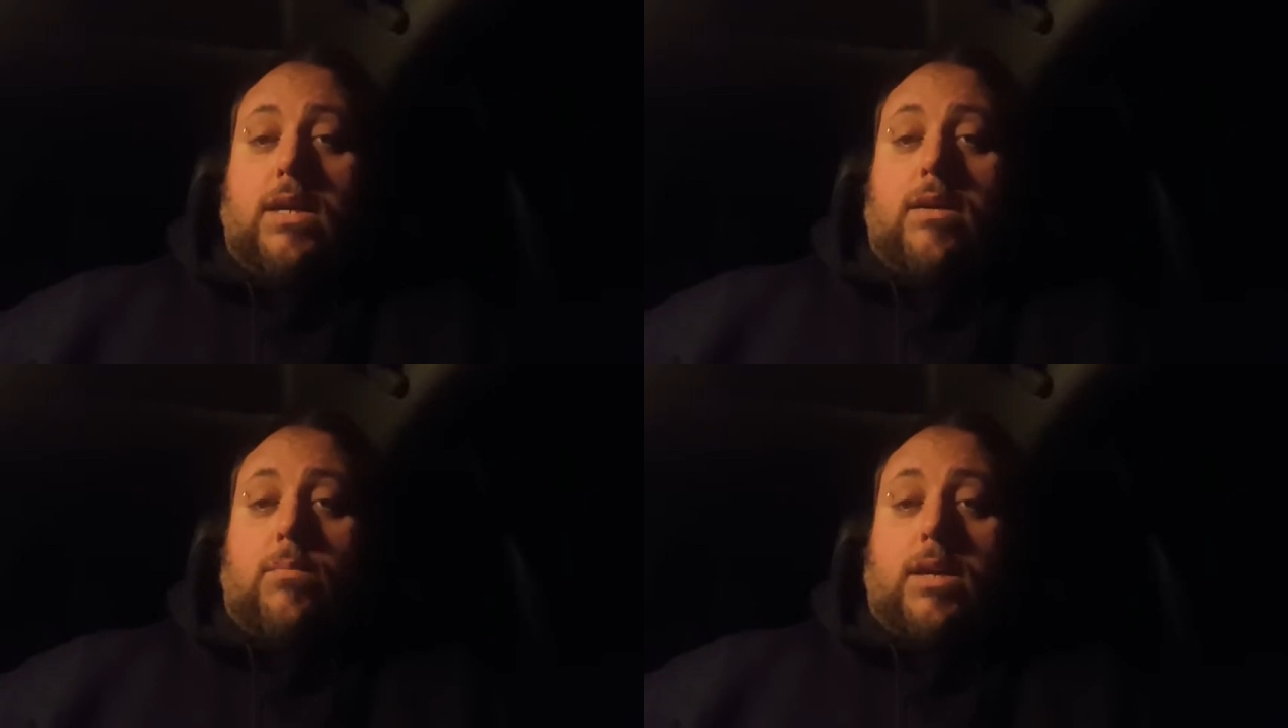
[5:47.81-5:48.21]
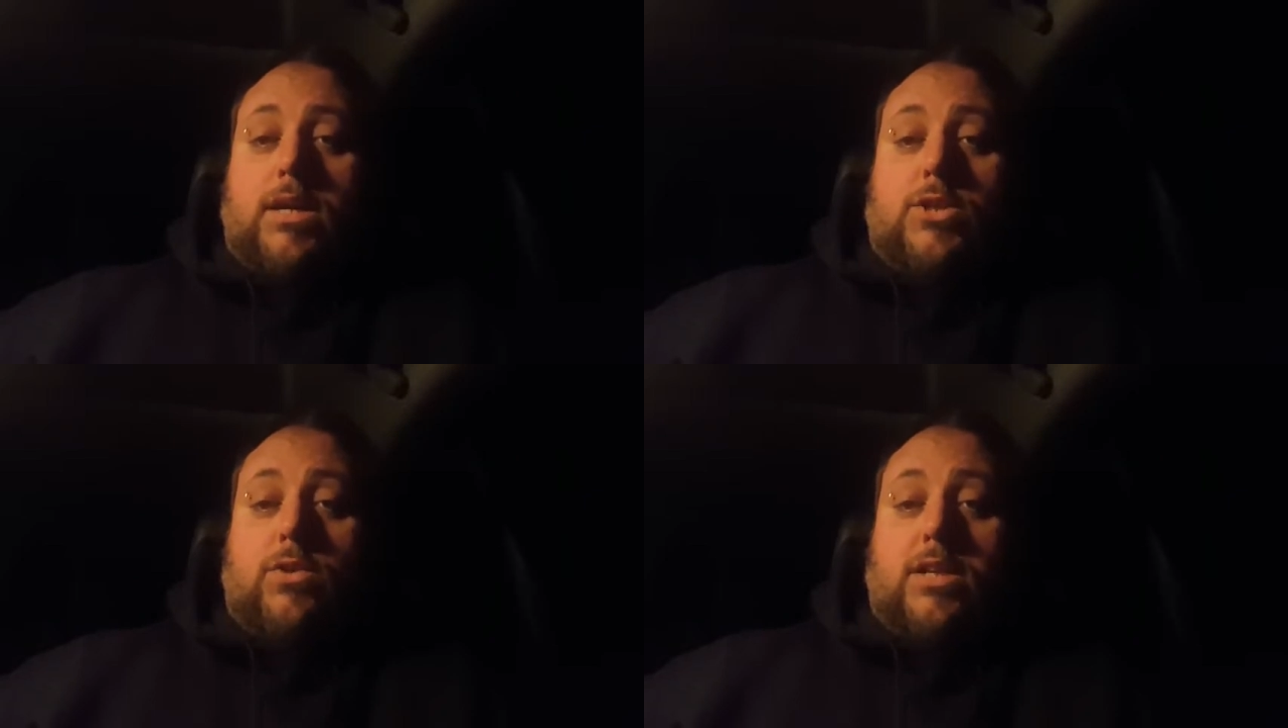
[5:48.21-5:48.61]
because
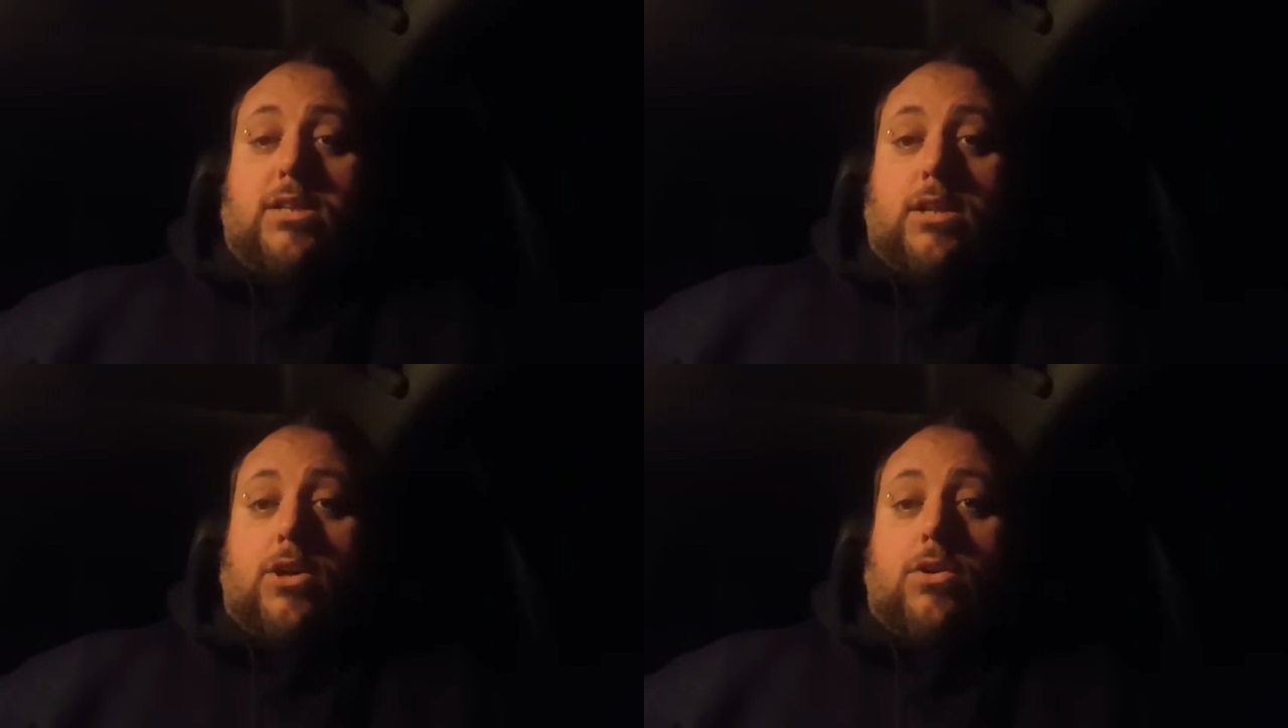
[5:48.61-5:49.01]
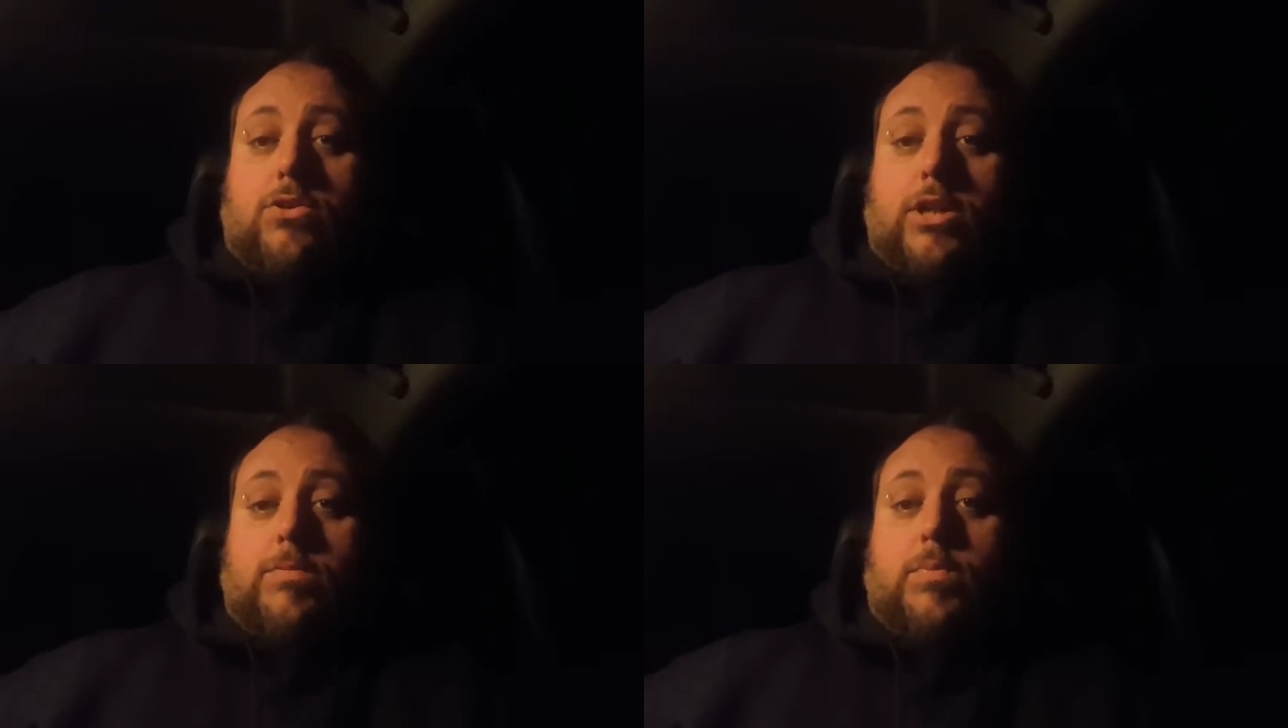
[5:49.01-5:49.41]
you'll get the long
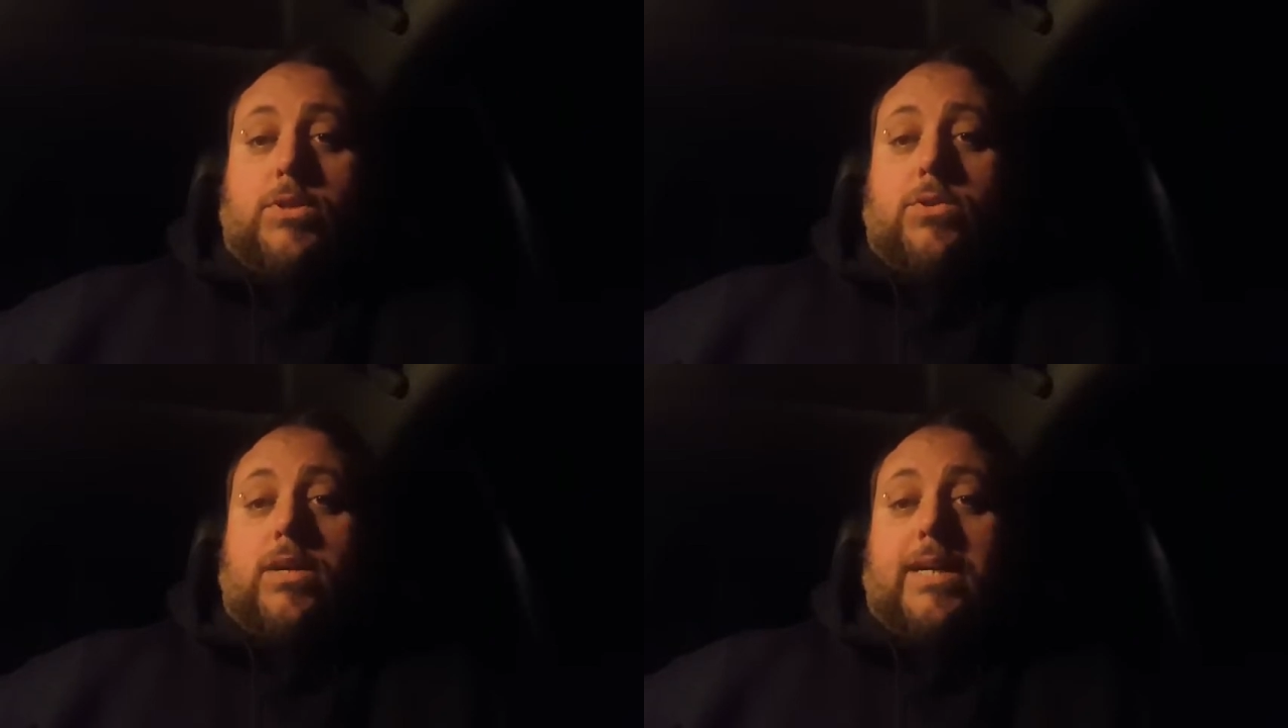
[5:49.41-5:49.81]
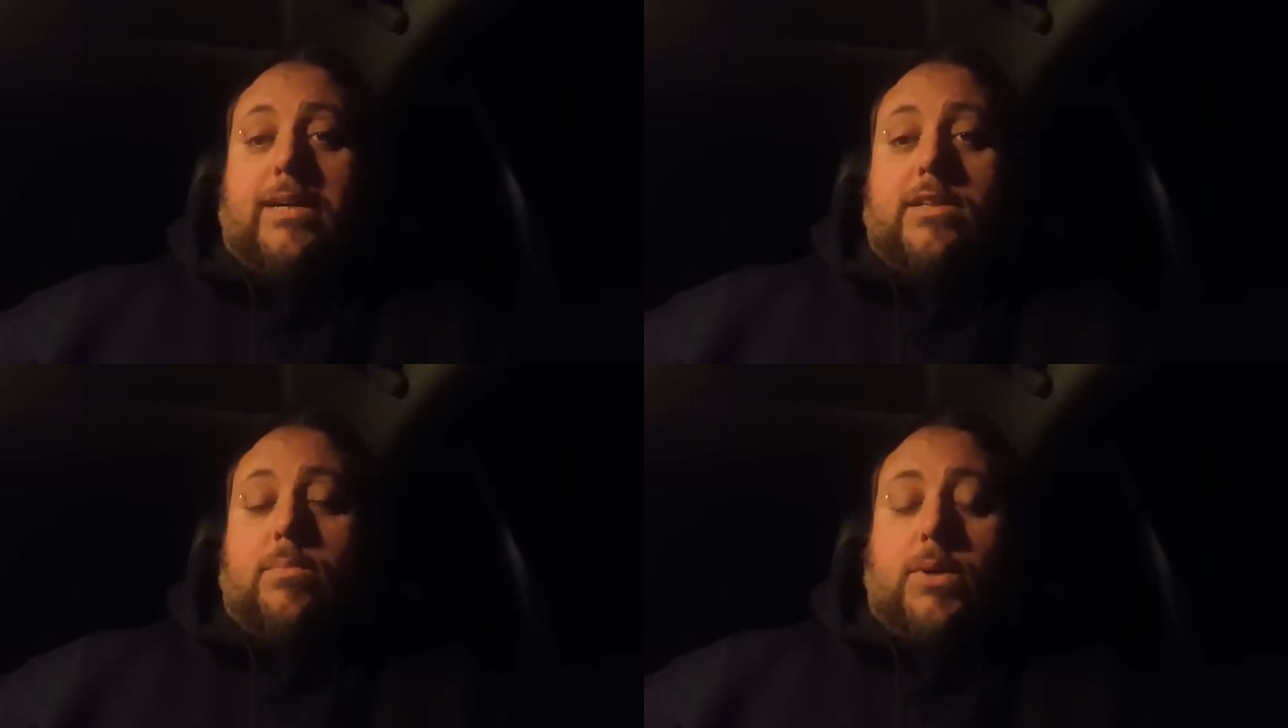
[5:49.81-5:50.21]
trips, but you'll end out in
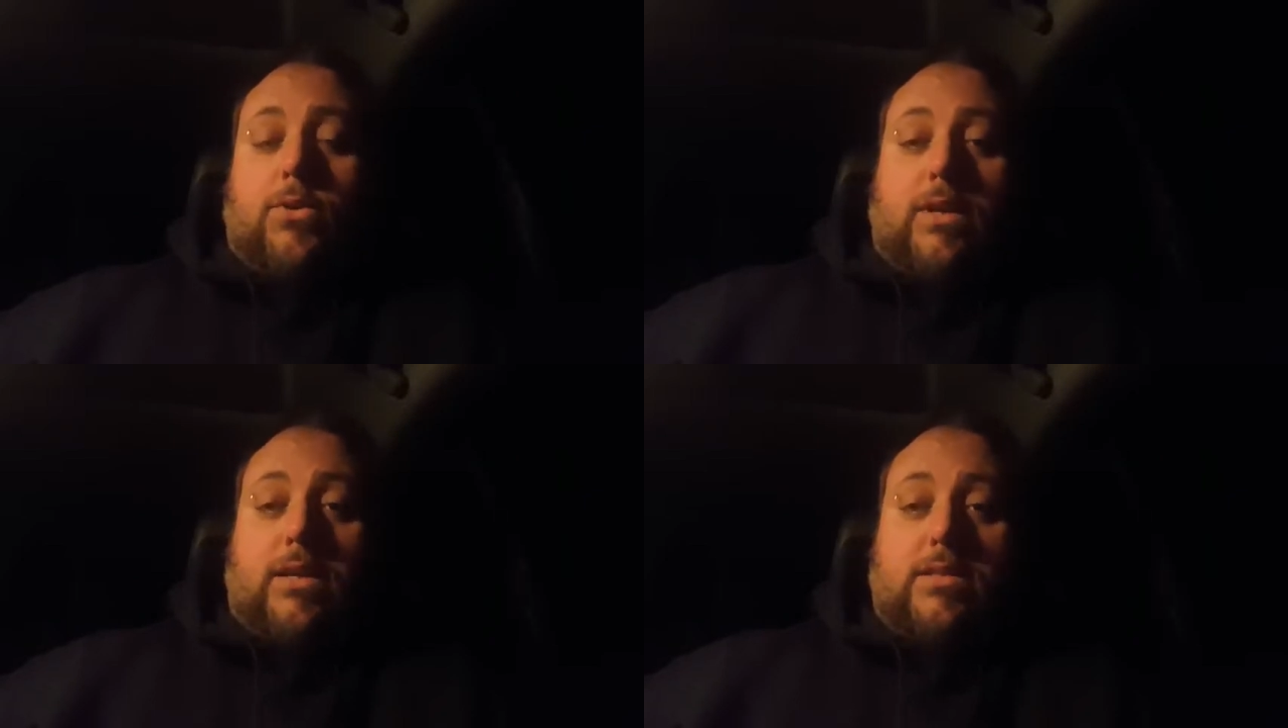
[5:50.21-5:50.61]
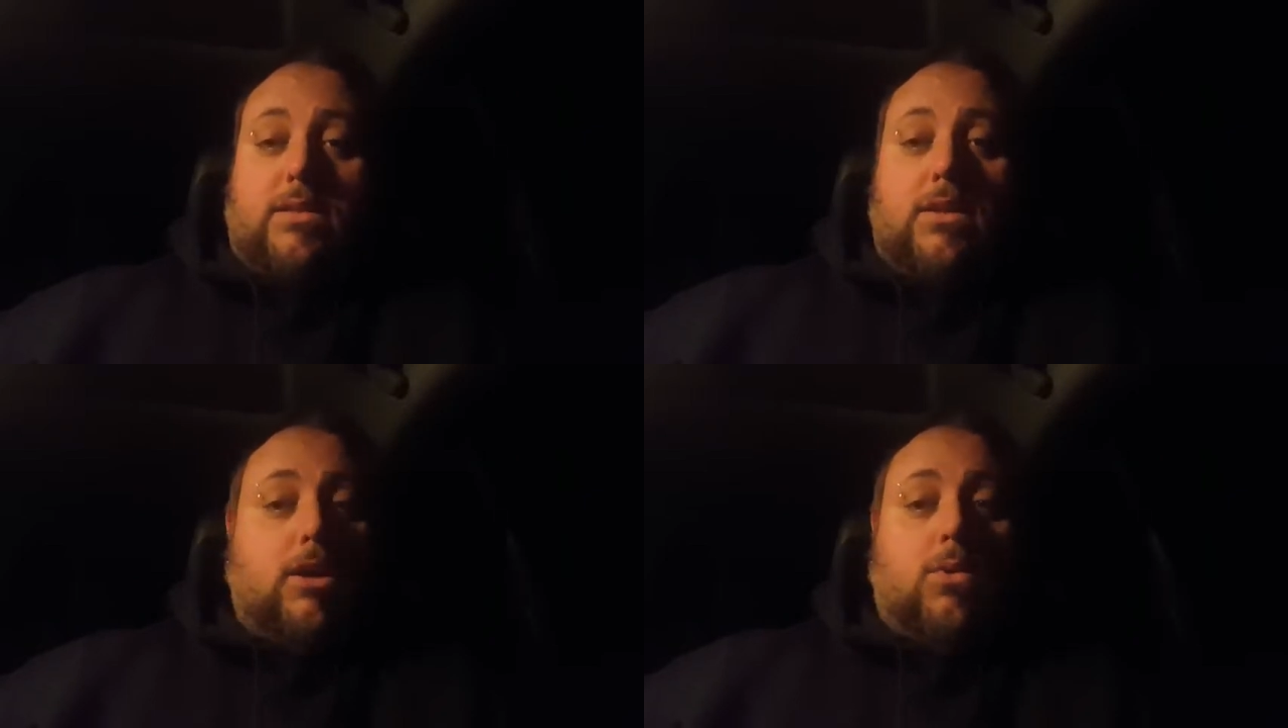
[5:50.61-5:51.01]
the boonies
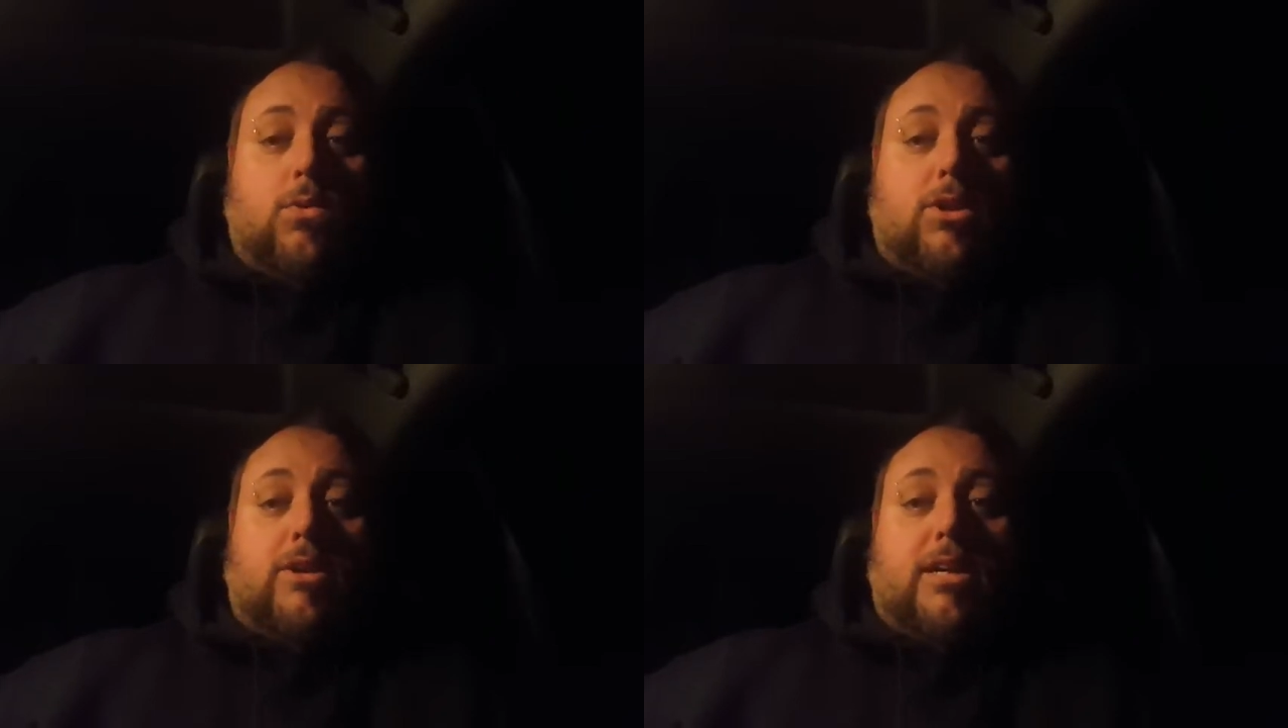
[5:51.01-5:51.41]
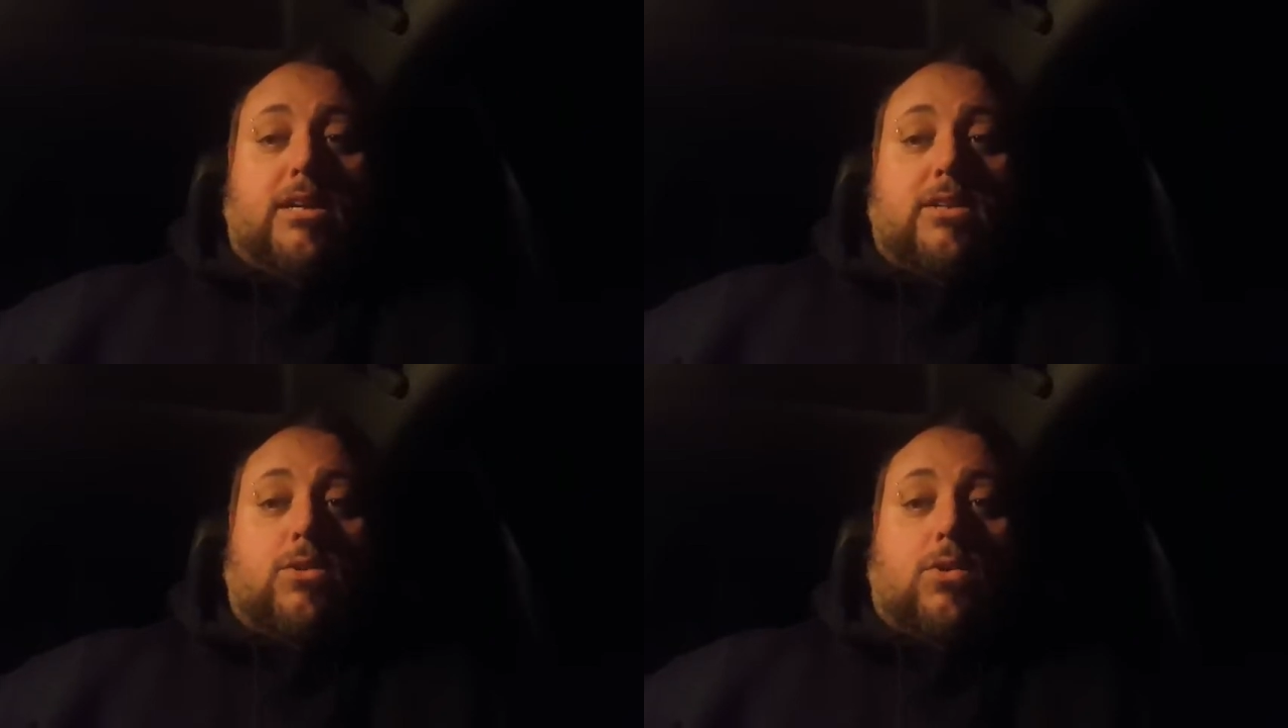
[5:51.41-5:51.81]
where there ain't
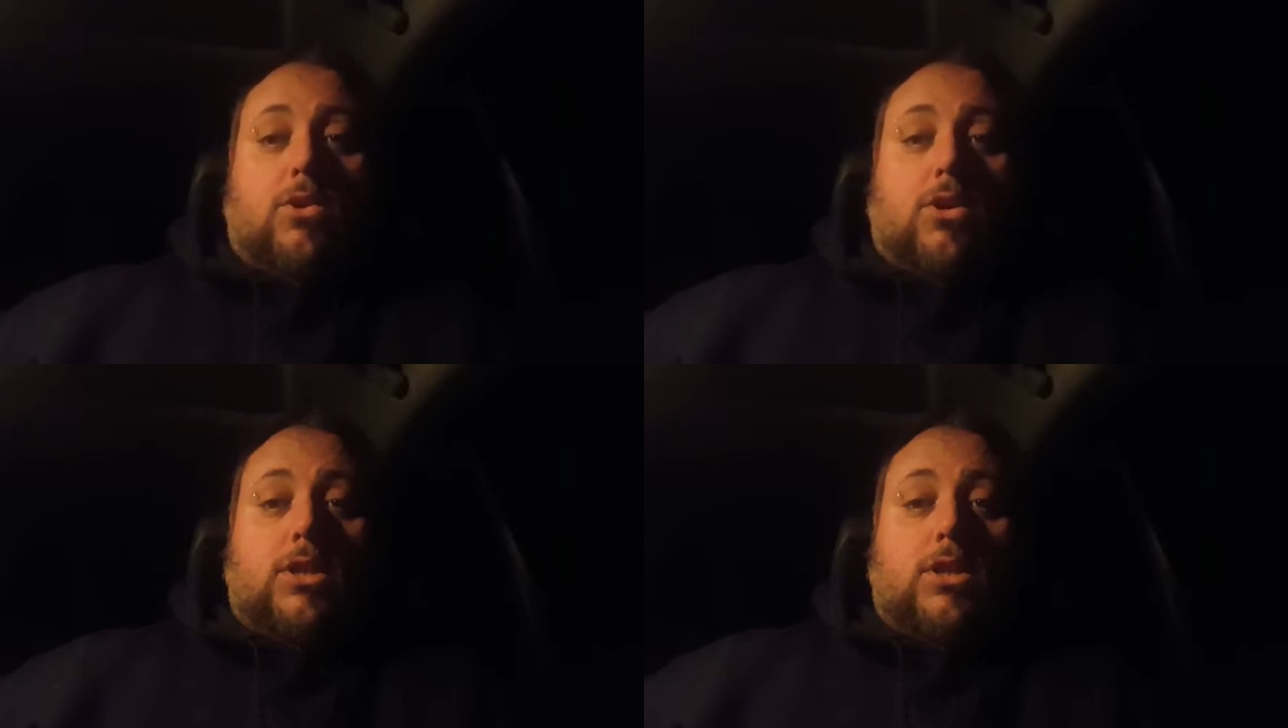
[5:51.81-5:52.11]
nothing going on.